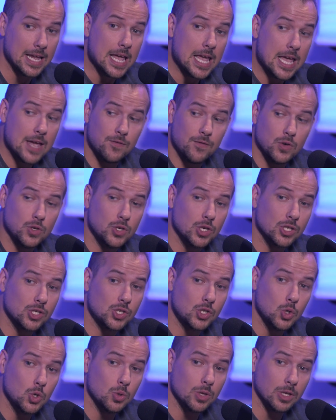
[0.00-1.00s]
If you just
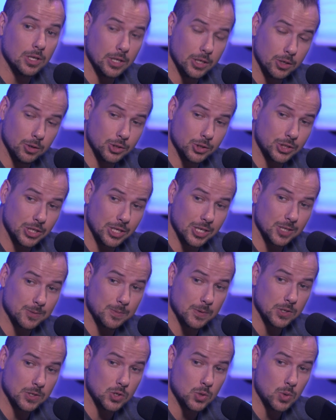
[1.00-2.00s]
do the little shit you're
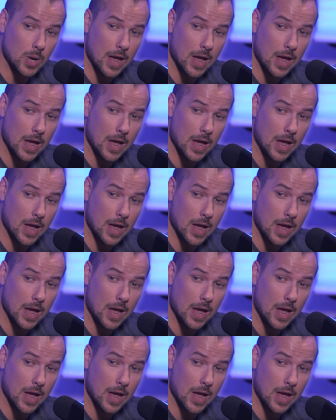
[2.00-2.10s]
supposed to do